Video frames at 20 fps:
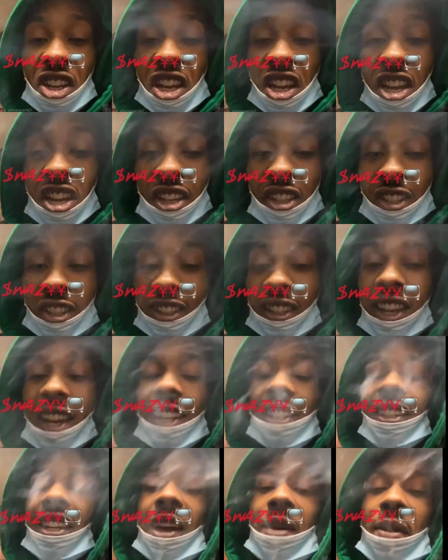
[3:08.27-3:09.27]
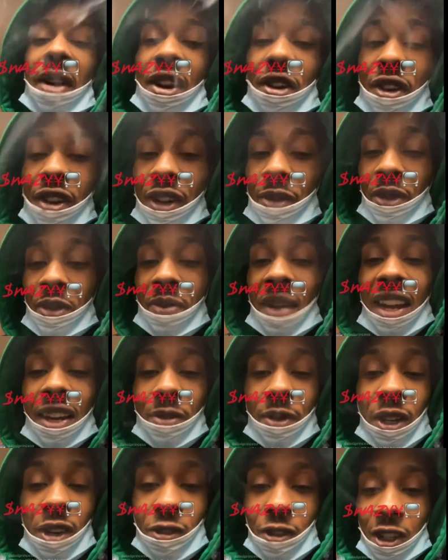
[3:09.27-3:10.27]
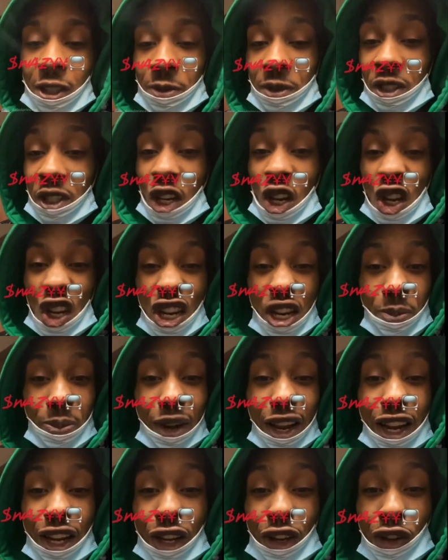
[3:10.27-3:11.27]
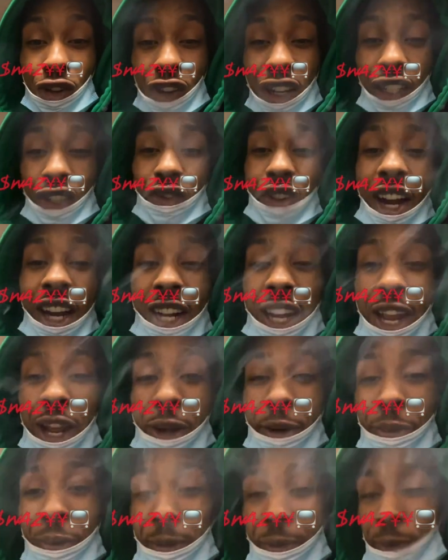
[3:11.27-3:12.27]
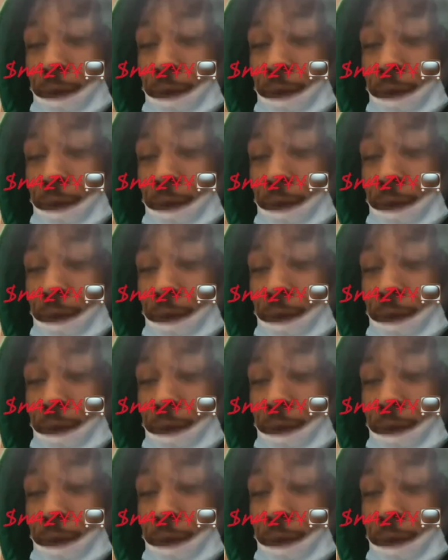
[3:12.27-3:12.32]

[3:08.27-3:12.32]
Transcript: kids. Cause last time I heard it was about to be Christmas and he playing the Grinch right now.